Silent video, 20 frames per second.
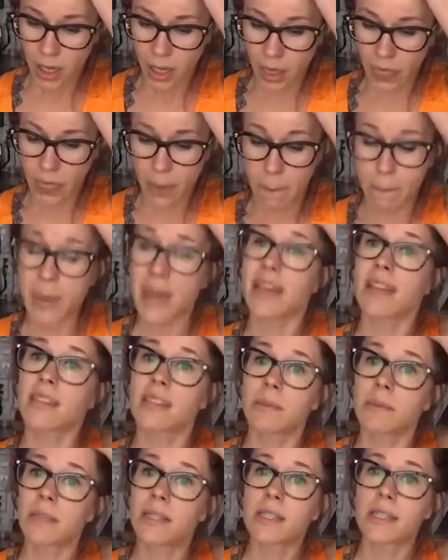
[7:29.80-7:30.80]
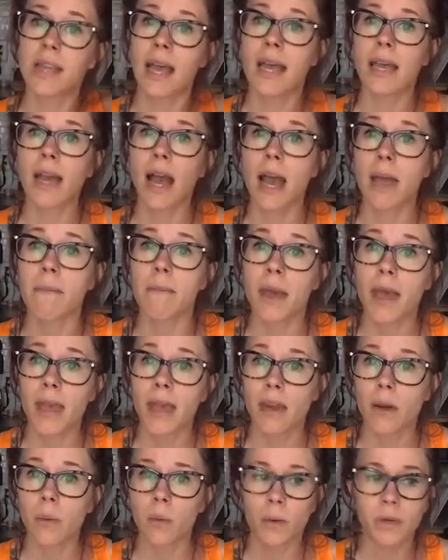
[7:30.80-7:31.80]
the biggest mistake I
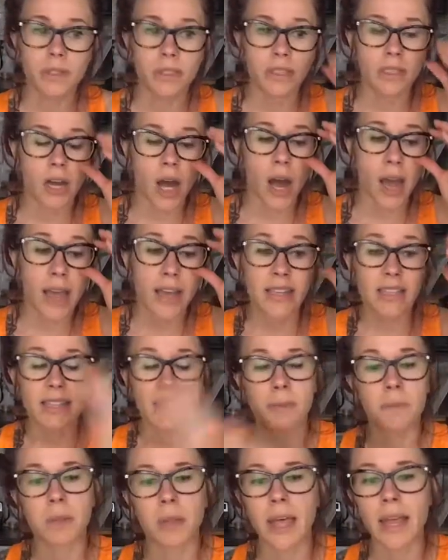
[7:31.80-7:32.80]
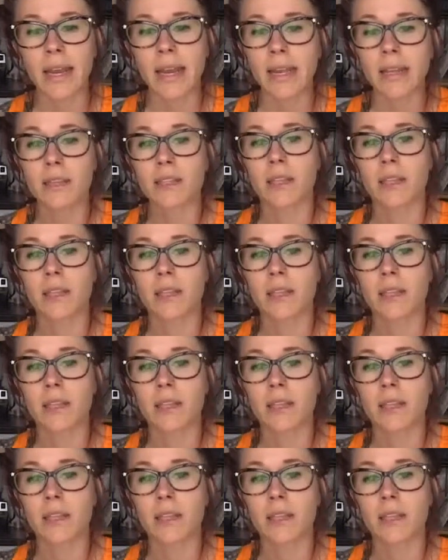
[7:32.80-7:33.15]
made was not explaining